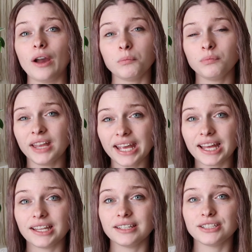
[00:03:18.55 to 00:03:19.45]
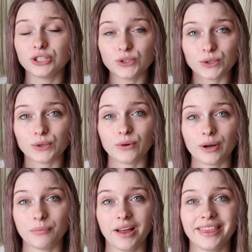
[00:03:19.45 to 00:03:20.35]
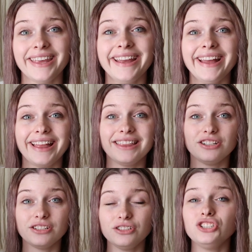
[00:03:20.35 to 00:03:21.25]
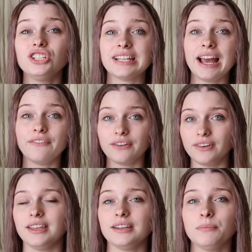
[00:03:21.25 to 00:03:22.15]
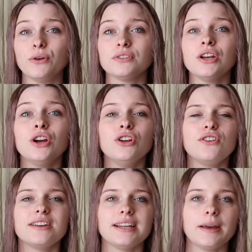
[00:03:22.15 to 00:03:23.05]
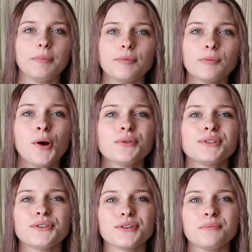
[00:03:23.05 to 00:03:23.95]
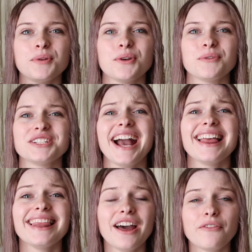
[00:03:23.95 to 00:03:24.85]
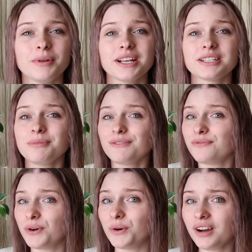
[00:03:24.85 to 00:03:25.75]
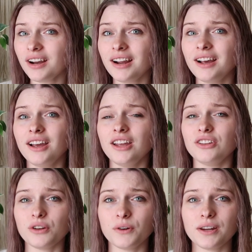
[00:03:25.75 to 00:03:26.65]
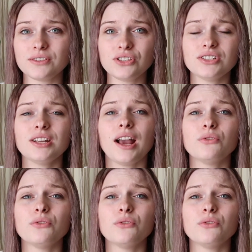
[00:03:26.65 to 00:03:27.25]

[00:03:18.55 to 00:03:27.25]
I plan to do a month and then just have everything post. You can type up your post on your computer, which I love because before, you know what I was using?